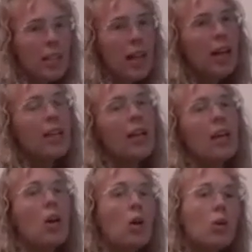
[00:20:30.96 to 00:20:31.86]

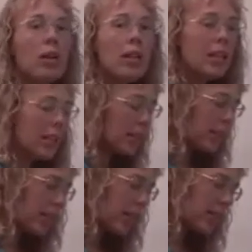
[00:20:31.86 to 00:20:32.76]
E-I-E-I-O
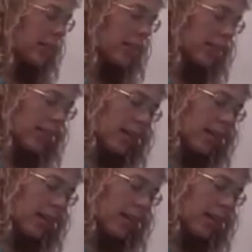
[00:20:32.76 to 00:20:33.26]
starts here at